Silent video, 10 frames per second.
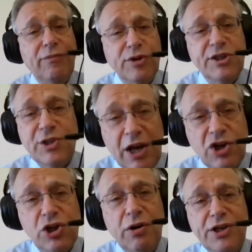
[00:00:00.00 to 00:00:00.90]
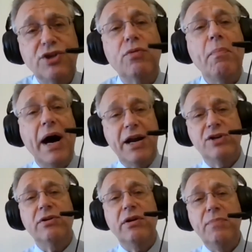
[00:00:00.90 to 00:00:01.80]
essentially through monetary
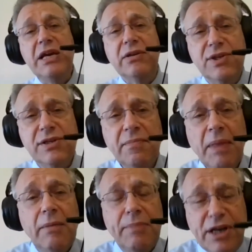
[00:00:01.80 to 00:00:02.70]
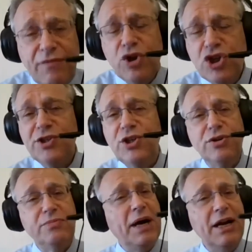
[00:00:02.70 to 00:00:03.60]
means. But if you just use
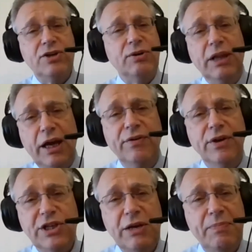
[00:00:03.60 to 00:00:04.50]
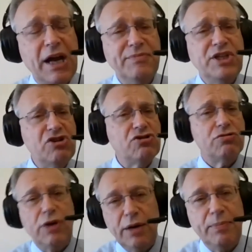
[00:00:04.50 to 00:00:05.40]
monetary levers, it becomes
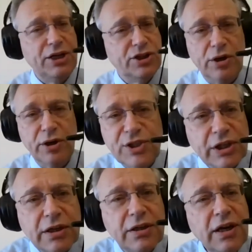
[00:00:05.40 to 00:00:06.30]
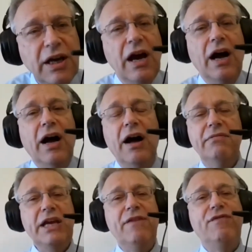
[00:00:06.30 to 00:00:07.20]
incredibly toxic.
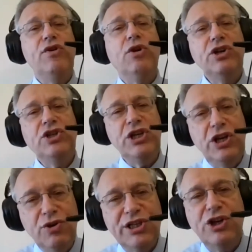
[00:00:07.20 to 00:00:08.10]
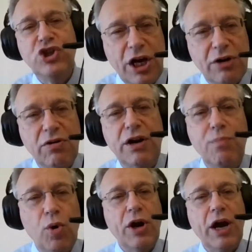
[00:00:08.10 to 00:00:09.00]
If you continuously generate more
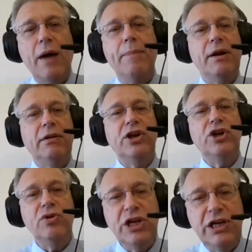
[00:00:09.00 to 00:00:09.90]
capital than you need,